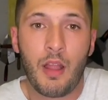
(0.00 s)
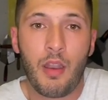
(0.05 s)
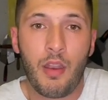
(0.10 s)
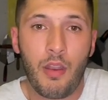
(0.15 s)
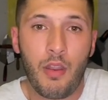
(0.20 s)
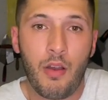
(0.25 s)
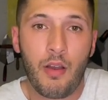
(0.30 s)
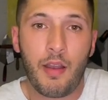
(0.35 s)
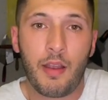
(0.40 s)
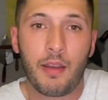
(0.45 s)

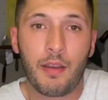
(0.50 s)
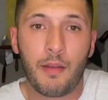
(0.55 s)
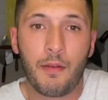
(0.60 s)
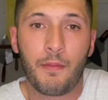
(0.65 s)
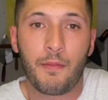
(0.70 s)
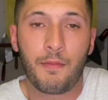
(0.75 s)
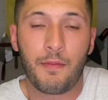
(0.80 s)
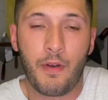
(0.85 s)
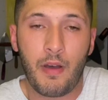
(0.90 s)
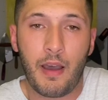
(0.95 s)
nine
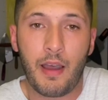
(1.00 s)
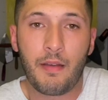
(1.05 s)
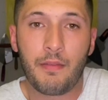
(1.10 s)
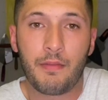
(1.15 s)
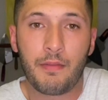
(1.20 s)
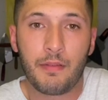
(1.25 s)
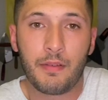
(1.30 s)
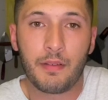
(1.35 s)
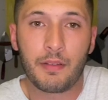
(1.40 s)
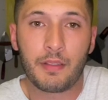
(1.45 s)
five.
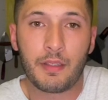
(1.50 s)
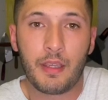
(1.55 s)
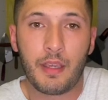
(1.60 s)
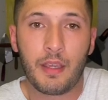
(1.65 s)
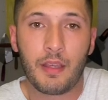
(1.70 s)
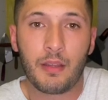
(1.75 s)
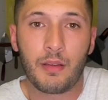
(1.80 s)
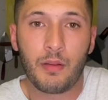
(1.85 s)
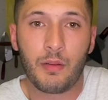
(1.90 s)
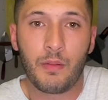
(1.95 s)
Yeah,
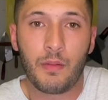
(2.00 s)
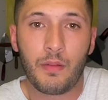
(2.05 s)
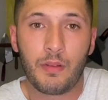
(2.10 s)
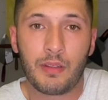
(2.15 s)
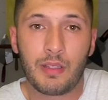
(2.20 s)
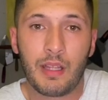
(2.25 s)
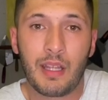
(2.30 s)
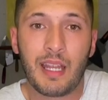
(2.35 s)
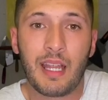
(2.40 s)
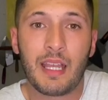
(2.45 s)

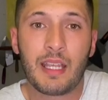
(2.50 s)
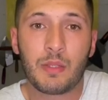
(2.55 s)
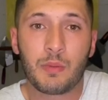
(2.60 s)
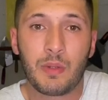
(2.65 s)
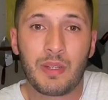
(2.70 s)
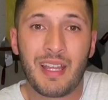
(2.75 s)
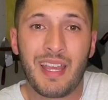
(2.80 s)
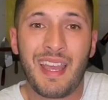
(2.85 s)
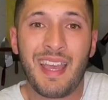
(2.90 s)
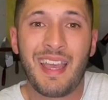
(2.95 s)
now that is
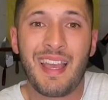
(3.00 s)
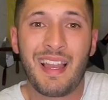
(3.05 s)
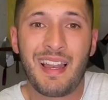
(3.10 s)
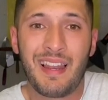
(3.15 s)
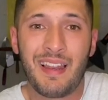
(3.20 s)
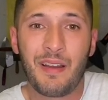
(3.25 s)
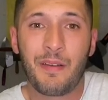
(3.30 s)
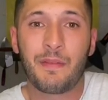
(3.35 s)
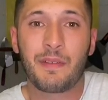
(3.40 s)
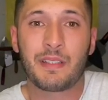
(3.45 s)
one hell
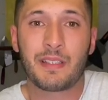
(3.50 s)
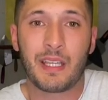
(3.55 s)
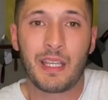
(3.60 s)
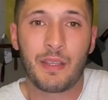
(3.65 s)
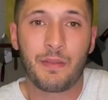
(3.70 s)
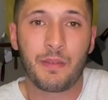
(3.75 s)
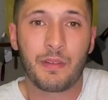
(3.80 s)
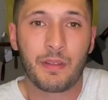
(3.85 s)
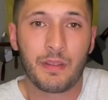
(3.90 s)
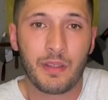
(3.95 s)
of a
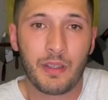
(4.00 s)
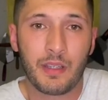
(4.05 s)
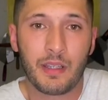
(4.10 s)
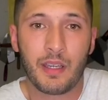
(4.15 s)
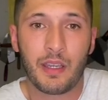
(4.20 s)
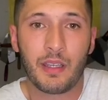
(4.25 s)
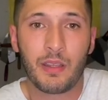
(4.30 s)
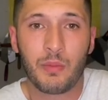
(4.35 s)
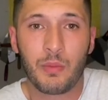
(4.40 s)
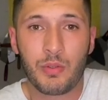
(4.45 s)
saving.
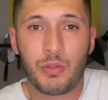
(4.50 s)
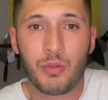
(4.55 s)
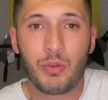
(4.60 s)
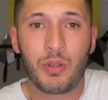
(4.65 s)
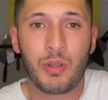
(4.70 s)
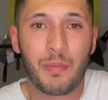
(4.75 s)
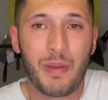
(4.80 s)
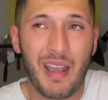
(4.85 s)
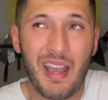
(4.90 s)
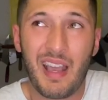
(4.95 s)
Okay, we're
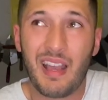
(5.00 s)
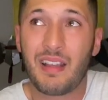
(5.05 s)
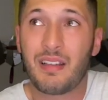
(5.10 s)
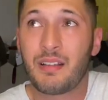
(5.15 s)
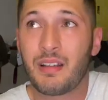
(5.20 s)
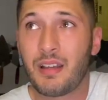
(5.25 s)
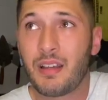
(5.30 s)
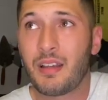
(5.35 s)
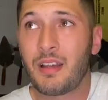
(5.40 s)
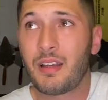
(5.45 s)
talking about
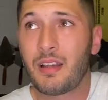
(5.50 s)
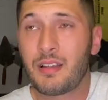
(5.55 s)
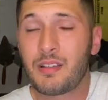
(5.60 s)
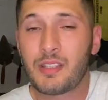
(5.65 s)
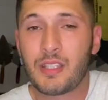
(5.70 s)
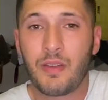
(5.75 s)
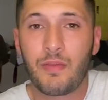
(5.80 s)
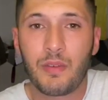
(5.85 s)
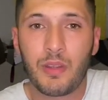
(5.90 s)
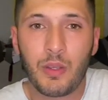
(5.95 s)
uh,
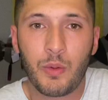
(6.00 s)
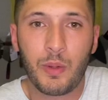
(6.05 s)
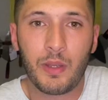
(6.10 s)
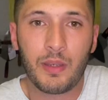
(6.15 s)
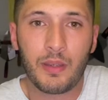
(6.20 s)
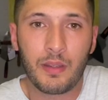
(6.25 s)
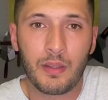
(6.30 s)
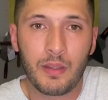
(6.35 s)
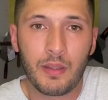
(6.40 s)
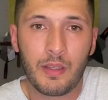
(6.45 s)
seventy quid,
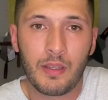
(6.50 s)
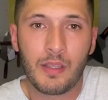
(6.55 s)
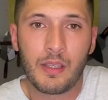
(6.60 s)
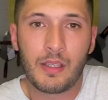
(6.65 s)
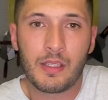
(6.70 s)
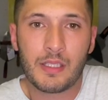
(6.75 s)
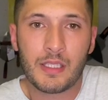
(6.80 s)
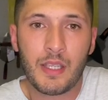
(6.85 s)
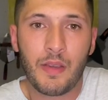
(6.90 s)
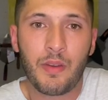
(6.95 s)

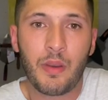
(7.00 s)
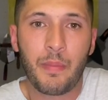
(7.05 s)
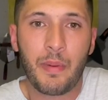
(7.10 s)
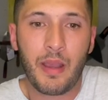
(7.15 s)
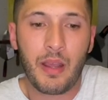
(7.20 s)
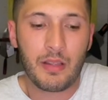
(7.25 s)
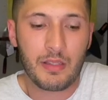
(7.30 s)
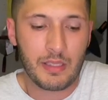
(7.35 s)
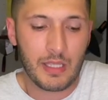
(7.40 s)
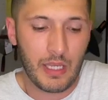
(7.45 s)
seventy
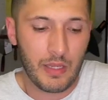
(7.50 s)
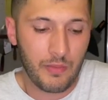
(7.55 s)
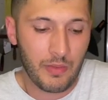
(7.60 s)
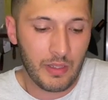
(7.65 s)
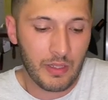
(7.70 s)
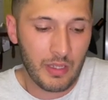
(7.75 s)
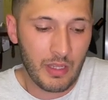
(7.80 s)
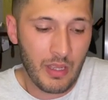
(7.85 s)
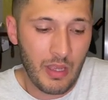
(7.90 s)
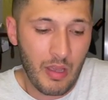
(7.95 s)
pound
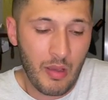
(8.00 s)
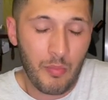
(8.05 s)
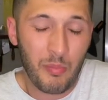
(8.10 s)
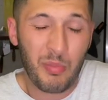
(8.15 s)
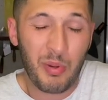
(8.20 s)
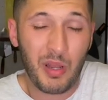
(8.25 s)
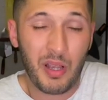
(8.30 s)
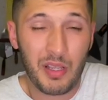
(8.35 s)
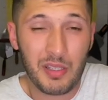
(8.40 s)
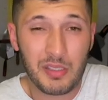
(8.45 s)
saving.
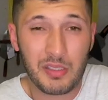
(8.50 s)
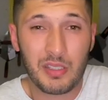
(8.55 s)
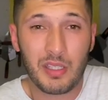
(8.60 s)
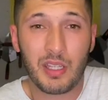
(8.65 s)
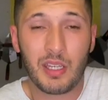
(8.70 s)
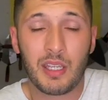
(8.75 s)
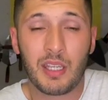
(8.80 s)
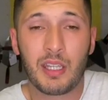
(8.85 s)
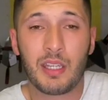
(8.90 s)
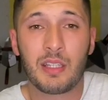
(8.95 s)
Plus, you're
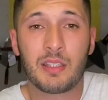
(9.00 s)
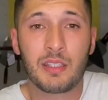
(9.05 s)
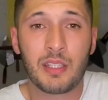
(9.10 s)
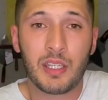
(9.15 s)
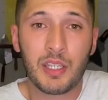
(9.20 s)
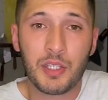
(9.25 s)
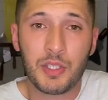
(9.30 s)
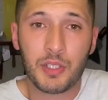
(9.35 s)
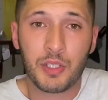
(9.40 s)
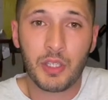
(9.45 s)
gonna get the
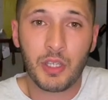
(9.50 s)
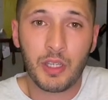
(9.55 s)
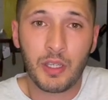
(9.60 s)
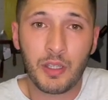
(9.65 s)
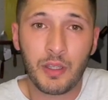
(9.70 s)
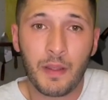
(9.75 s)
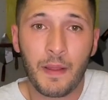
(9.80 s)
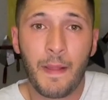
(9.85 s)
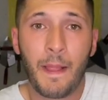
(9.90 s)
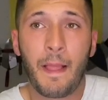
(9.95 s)
t-shirt
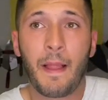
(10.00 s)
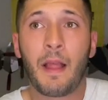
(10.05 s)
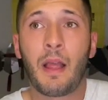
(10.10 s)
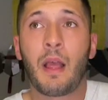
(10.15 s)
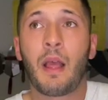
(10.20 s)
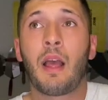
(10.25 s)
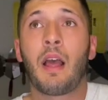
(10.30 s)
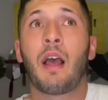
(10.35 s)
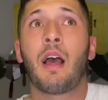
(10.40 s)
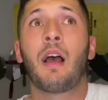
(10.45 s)

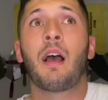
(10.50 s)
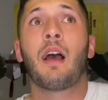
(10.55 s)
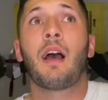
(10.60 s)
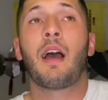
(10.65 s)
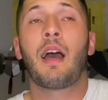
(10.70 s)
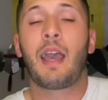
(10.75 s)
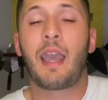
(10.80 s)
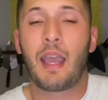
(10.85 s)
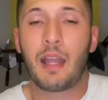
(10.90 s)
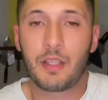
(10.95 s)

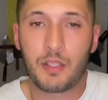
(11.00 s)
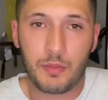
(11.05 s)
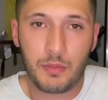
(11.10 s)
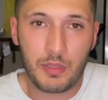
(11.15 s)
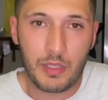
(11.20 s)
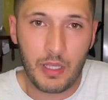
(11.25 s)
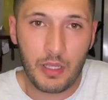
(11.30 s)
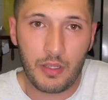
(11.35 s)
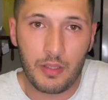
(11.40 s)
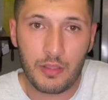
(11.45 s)
and some
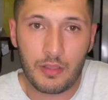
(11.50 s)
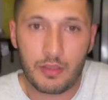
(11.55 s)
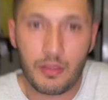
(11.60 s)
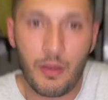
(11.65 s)
stickers